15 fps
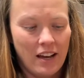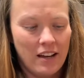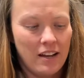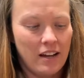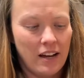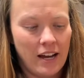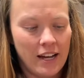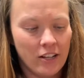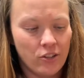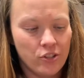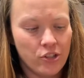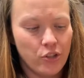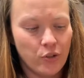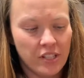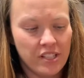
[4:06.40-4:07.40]
I don't
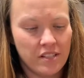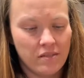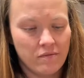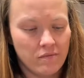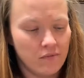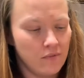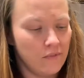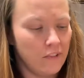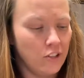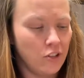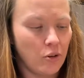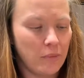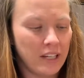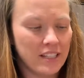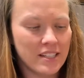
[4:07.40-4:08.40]
do it, I
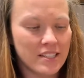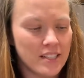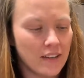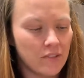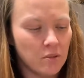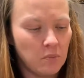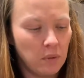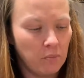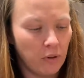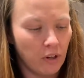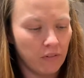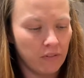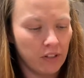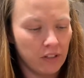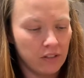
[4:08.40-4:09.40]
mean, it doesn't have to be
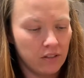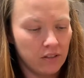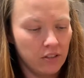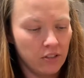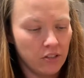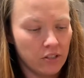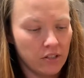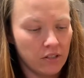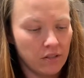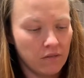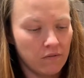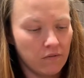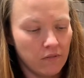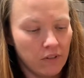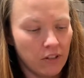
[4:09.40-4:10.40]
perfect. There's
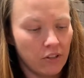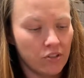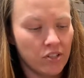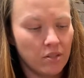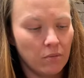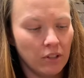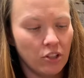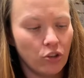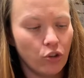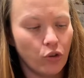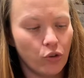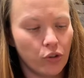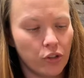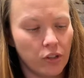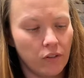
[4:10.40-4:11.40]
some little
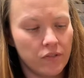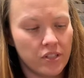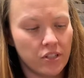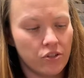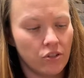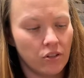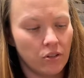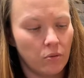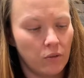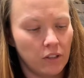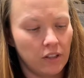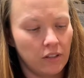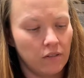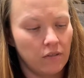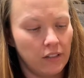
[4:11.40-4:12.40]
grooves that you're going to want
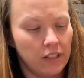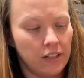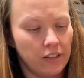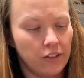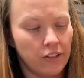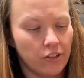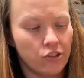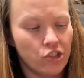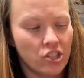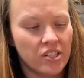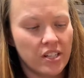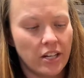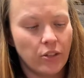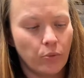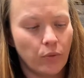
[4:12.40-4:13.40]
to get in there and just
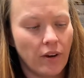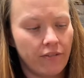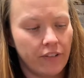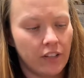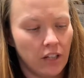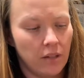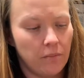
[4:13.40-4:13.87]
kind of rough it up.